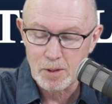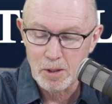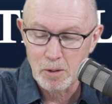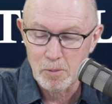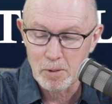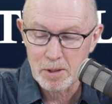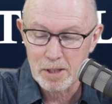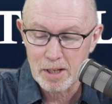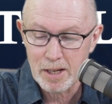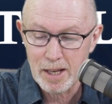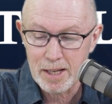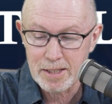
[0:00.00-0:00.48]

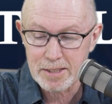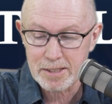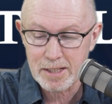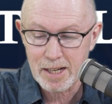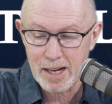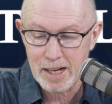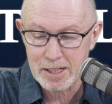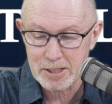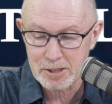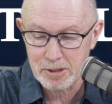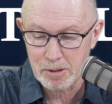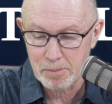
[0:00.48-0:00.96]
with less
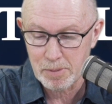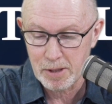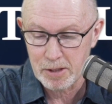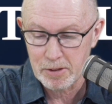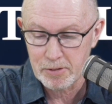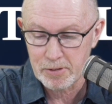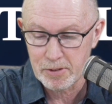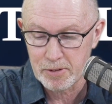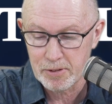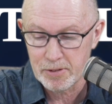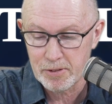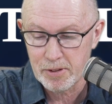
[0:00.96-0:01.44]
cashed up
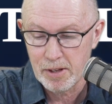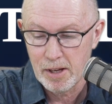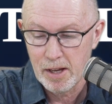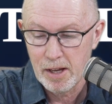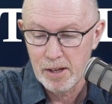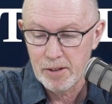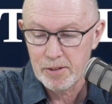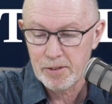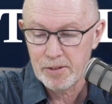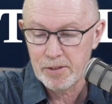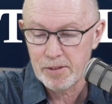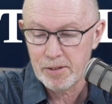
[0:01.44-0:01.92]
entrants
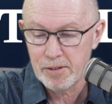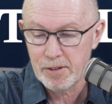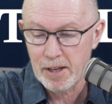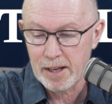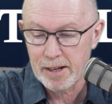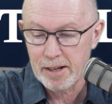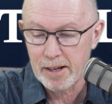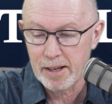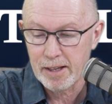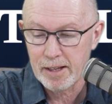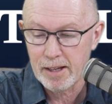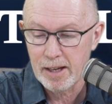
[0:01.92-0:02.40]

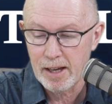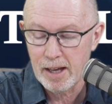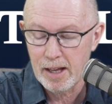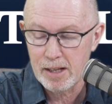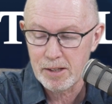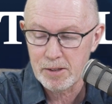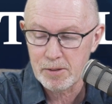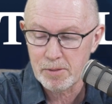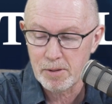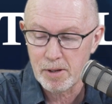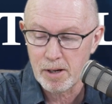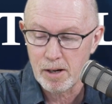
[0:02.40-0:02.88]
settling
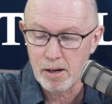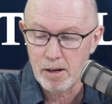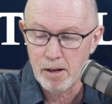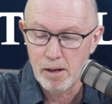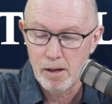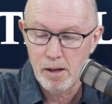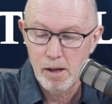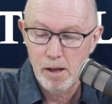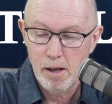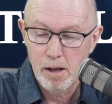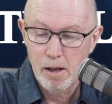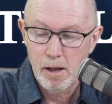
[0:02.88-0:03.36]
elsewhere.
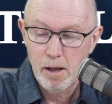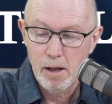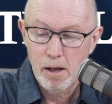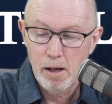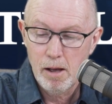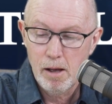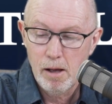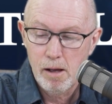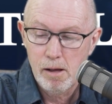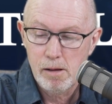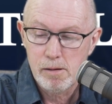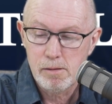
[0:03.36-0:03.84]

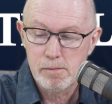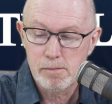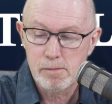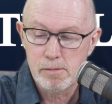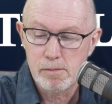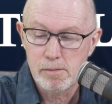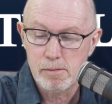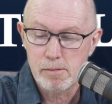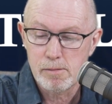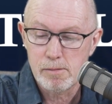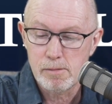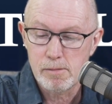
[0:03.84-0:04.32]

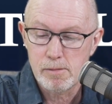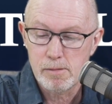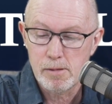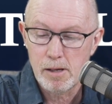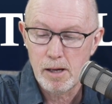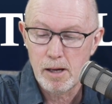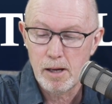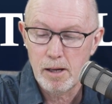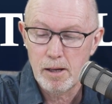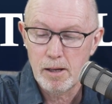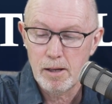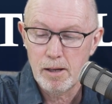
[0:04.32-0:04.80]

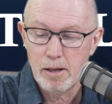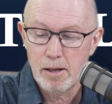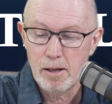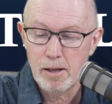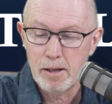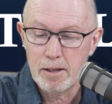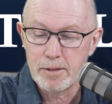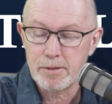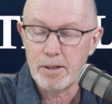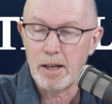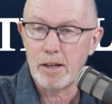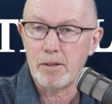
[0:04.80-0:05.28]

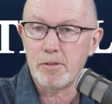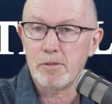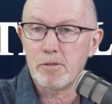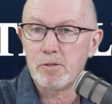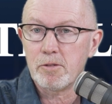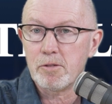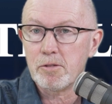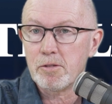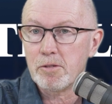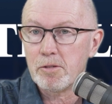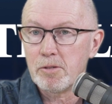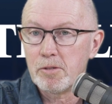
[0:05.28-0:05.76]
Is that
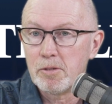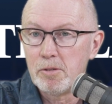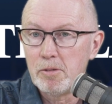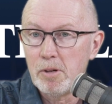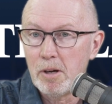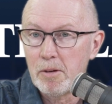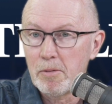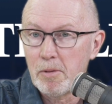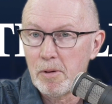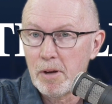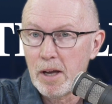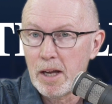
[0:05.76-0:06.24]

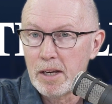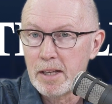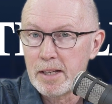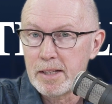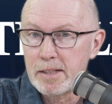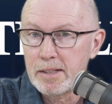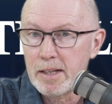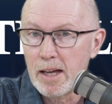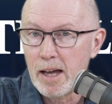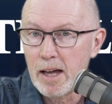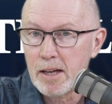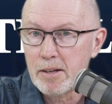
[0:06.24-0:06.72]
true? Have we any
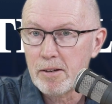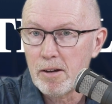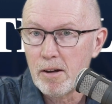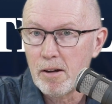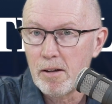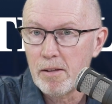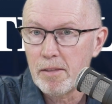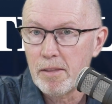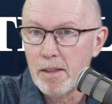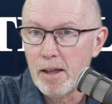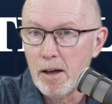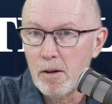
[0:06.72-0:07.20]
data
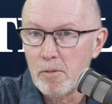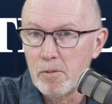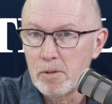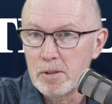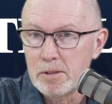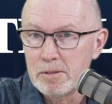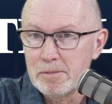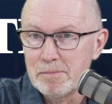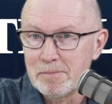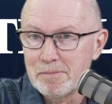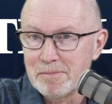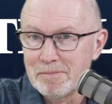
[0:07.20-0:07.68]
on that
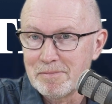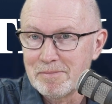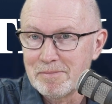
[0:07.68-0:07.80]
one?